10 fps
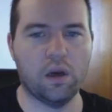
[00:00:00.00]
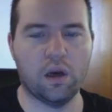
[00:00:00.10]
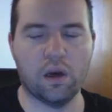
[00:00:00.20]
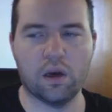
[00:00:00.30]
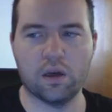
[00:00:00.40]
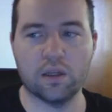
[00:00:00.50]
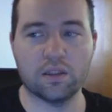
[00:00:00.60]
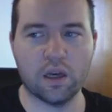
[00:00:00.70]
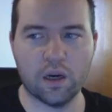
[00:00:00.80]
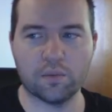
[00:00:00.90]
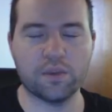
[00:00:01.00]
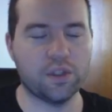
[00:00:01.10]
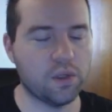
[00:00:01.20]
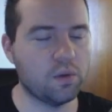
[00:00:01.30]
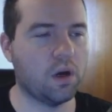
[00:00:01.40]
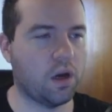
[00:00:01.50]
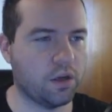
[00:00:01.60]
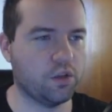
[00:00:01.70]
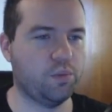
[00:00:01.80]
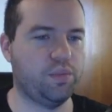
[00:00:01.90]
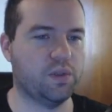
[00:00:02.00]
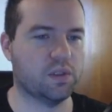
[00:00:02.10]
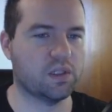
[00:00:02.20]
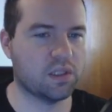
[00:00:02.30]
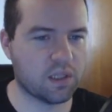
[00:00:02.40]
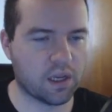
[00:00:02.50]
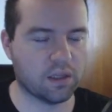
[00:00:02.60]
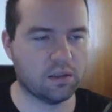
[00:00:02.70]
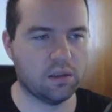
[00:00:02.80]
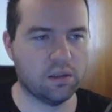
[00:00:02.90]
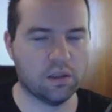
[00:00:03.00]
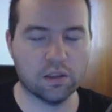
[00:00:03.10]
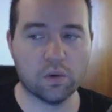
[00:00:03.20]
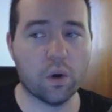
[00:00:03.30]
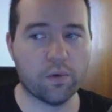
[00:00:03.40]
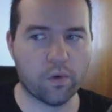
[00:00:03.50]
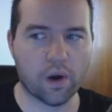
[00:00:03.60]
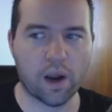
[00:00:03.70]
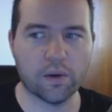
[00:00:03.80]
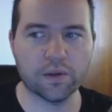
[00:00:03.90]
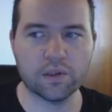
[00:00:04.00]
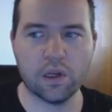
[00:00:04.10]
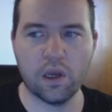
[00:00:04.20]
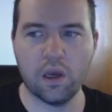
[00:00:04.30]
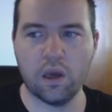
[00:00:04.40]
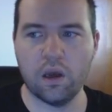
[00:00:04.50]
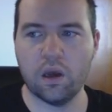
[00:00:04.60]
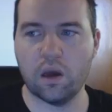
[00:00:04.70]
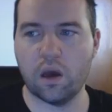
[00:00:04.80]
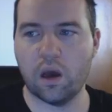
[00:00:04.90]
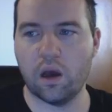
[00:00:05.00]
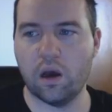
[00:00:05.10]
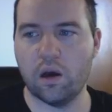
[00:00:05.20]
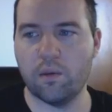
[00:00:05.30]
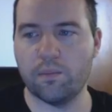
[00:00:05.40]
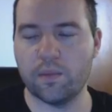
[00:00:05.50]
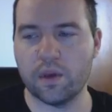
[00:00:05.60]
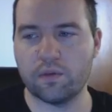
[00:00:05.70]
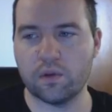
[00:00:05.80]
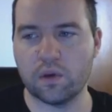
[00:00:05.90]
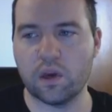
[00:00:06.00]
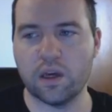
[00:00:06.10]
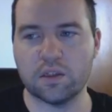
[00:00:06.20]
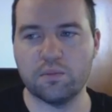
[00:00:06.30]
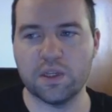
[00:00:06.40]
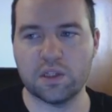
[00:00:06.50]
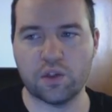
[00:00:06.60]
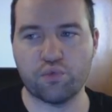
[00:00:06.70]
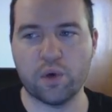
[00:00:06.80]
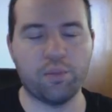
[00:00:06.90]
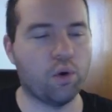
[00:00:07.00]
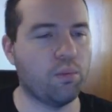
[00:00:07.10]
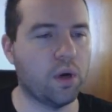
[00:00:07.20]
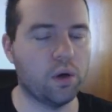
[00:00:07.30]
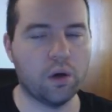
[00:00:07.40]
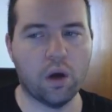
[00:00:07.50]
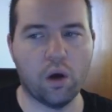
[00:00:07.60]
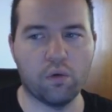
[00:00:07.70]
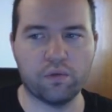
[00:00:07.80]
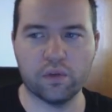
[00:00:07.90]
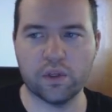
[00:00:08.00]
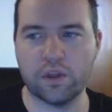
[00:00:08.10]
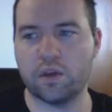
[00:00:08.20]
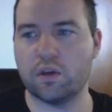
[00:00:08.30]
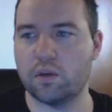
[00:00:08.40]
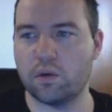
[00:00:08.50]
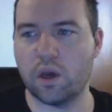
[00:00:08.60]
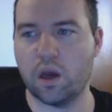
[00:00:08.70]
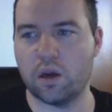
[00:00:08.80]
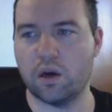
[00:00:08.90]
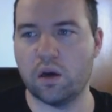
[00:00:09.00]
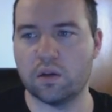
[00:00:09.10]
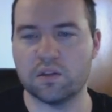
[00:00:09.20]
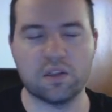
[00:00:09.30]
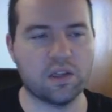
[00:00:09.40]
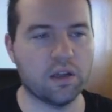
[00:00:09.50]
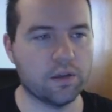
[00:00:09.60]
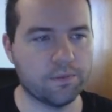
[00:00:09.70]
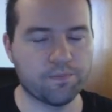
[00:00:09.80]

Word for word: Uh, it's up two hundred percent in twenty-four hours. Um, if you guys missed the Ripple boat, hopefully you got on Stellar.